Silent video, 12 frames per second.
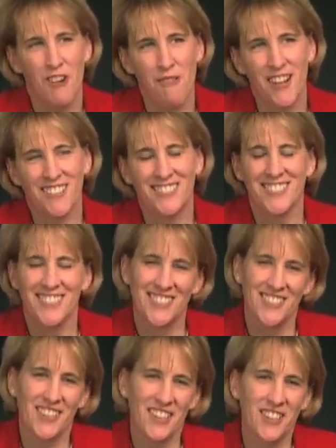Well,
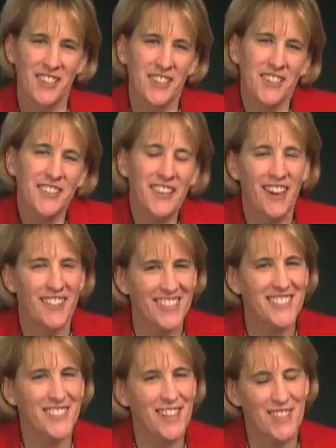yeah,
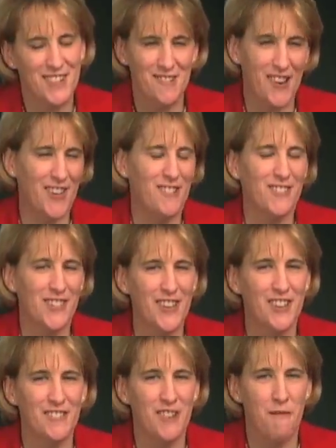is it ethical? I don't
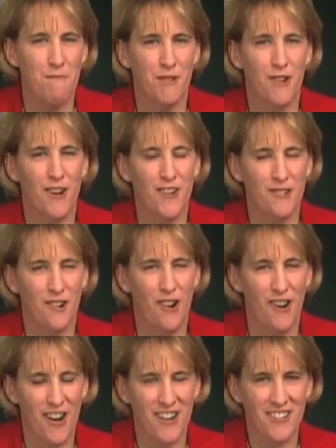know. But
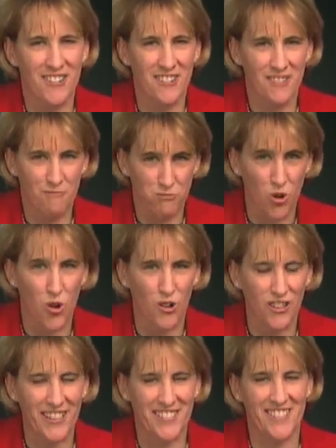our
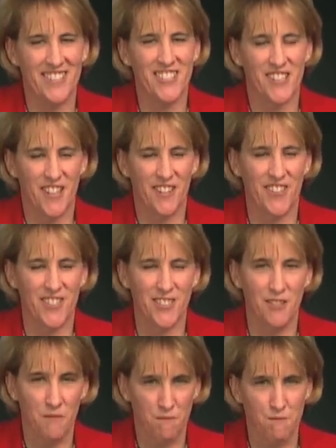role at Initiative is
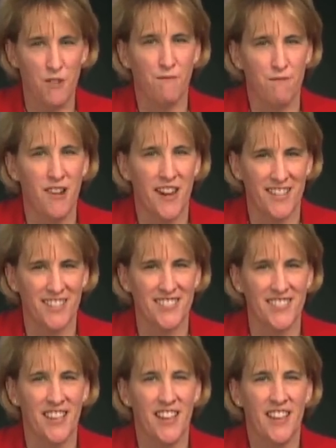to move
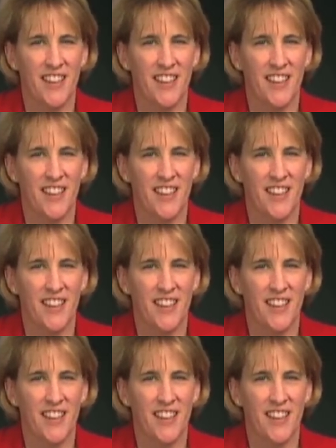products.